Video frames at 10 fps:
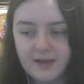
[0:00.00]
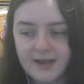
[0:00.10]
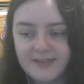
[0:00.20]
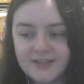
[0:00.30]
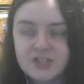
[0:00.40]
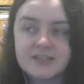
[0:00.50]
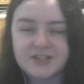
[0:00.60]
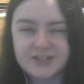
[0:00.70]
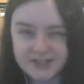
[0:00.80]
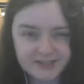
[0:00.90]
I think she's
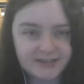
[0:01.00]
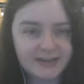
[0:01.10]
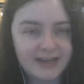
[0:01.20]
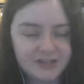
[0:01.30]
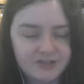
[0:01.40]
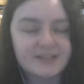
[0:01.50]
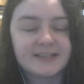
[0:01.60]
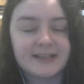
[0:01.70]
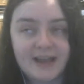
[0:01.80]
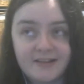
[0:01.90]
such an
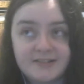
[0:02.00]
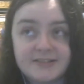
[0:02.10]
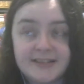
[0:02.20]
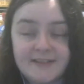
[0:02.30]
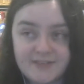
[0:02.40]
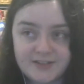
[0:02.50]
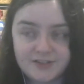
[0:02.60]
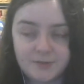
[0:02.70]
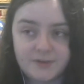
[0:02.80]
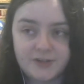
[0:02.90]
interesting character to give this
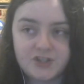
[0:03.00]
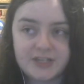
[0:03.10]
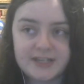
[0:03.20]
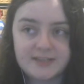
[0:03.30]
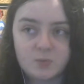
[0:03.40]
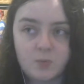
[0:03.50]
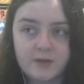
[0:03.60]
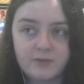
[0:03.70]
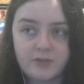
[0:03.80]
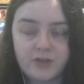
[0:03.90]
to because she is the
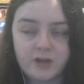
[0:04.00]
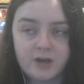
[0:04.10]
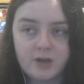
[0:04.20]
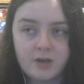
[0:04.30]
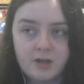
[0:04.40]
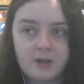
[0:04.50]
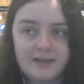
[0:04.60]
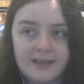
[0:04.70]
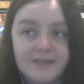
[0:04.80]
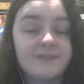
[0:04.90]
one that,
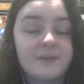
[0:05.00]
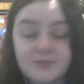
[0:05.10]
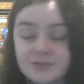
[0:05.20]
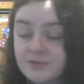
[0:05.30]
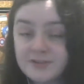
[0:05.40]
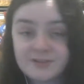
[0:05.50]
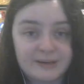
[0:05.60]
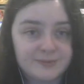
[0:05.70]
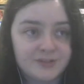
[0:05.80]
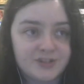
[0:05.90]
if it was not
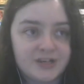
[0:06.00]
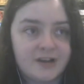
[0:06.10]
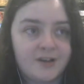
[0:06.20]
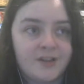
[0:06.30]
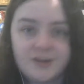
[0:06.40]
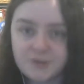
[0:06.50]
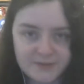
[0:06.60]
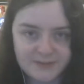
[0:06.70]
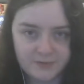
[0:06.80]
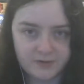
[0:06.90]
conscription, she
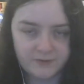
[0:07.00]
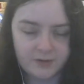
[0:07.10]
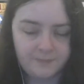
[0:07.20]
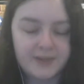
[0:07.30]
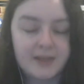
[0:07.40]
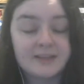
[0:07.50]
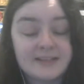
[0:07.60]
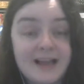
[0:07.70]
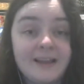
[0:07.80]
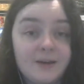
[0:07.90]
100% wouldn't have gone.
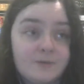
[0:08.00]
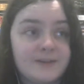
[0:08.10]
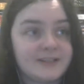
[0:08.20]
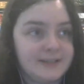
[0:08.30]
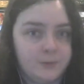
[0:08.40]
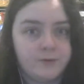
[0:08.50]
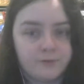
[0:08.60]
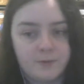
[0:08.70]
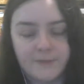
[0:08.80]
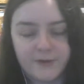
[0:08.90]
Tally obviously would have
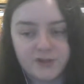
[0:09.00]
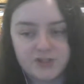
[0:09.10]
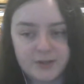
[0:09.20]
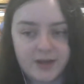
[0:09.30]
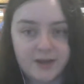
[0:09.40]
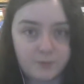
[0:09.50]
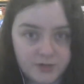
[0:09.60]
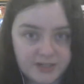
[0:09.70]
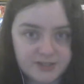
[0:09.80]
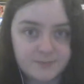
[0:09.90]
gone because she kind of
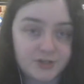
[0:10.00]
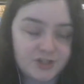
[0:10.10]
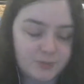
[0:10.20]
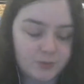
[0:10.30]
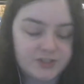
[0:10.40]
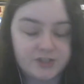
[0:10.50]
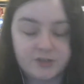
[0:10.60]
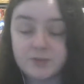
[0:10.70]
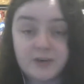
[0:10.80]
wanted, because she wanted to, she